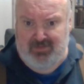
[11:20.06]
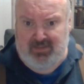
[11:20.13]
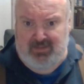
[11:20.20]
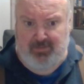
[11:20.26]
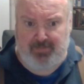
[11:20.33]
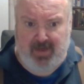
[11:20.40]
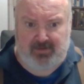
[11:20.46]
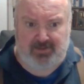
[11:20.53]
The
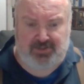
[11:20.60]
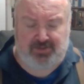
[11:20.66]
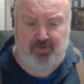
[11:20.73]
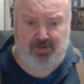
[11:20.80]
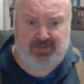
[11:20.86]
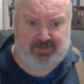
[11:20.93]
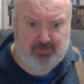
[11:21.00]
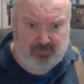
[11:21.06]
better
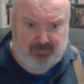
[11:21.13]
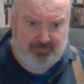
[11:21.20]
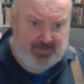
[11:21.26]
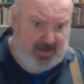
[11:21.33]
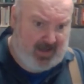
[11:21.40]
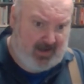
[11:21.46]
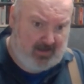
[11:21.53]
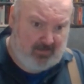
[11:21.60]
sorts will
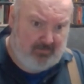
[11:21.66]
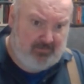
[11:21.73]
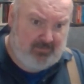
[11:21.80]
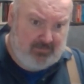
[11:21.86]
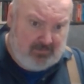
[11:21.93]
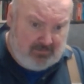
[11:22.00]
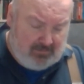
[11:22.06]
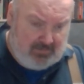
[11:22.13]
pick,
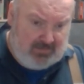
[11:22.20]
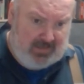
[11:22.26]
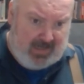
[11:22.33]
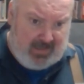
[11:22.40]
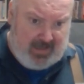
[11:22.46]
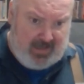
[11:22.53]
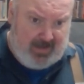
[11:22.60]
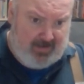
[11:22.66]
get
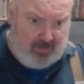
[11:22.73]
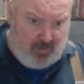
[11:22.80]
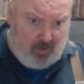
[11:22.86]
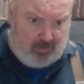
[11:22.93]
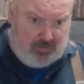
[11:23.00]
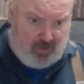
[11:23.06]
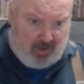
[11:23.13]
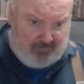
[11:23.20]
in,
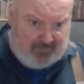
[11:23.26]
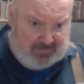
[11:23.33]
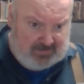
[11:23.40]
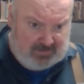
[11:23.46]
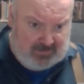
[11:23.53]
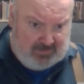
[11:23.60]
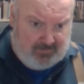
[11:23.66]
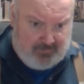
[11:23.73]
hold the
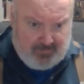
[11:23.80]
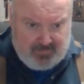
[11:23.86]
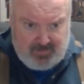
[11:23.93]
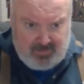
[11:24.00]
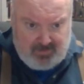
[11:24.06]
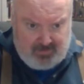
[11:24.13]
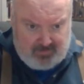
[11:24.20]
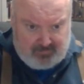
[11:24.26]
offices,
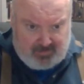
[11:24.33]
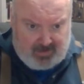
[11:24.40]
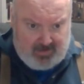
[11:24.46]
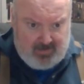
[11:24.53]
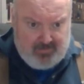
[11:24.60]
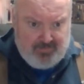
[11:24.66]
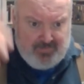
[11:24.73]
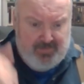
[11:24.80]
right?
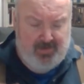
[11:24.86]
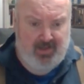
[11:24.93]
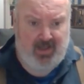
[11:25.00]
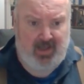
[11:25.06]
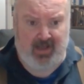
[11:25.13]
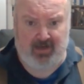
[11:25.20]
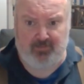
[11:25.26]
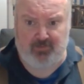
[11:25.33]

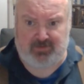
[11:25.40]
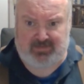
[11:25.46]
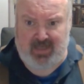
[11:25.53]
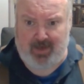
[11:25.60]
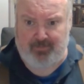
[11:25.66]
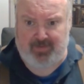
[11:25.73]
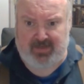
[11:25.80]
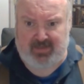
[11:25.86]
And what's
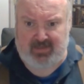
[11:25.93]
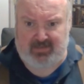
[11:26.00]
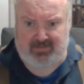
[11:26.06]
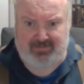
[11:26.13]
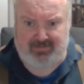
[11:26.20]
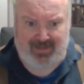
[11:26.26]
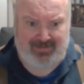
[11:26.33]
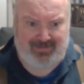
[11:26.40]
happening is
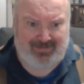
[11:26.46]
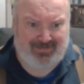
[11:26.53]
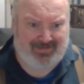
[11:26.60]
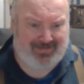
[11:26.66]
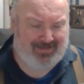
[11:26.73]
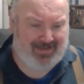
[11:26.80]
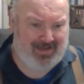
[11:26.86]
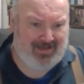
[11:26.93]
that
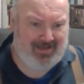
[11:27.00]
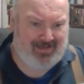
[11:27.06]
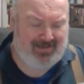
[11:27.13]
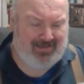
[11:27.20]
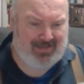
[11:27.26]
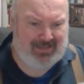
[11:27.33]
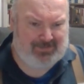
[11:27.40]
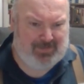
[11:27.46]

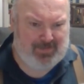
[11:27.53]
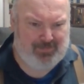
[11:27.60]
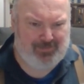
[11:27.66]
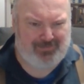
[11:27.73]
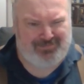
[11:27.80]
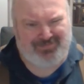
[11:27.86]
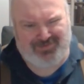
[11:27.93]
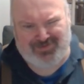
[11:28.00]
these
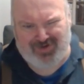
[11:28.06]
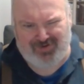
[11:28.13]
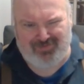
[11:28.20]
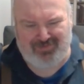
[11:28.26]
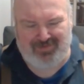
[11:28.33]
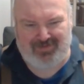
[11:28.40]
people don't.